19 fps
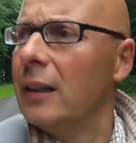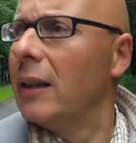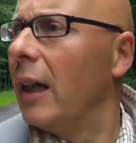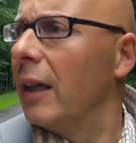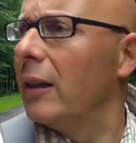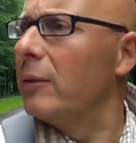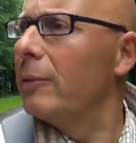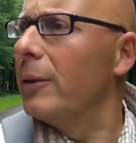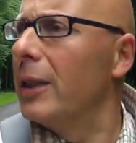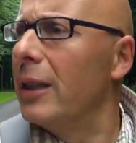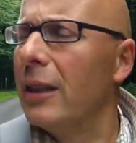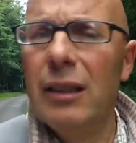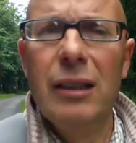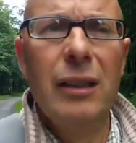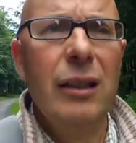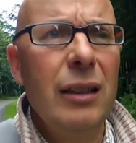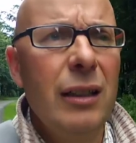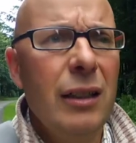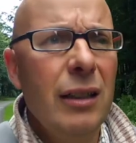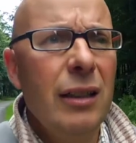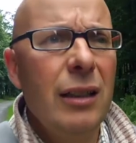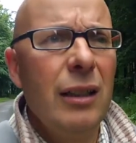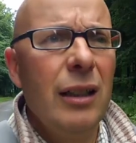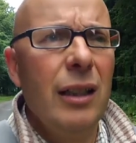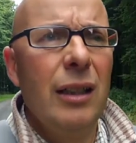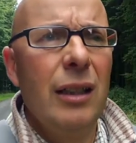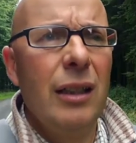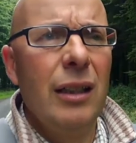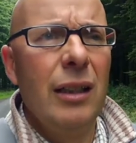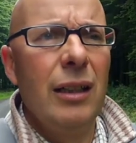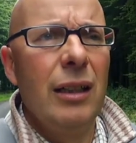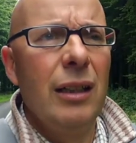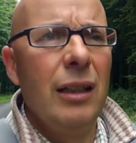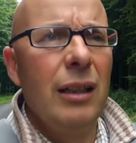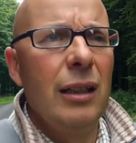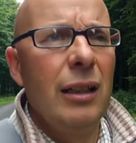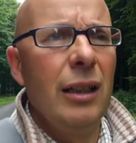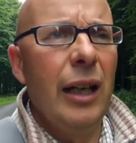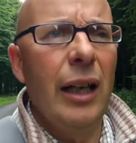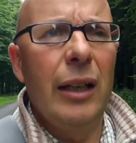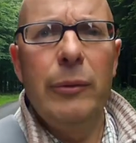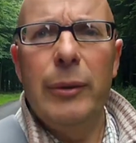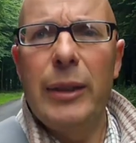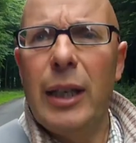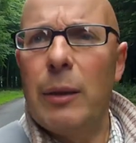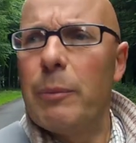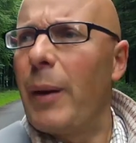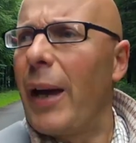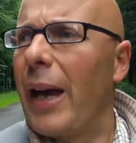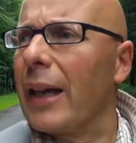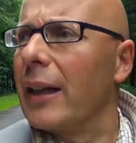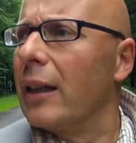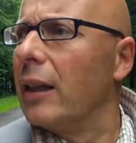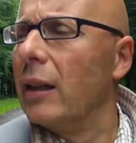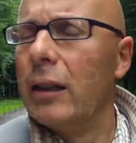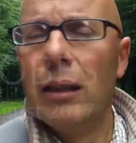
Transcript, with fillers: How do we... how do we get back?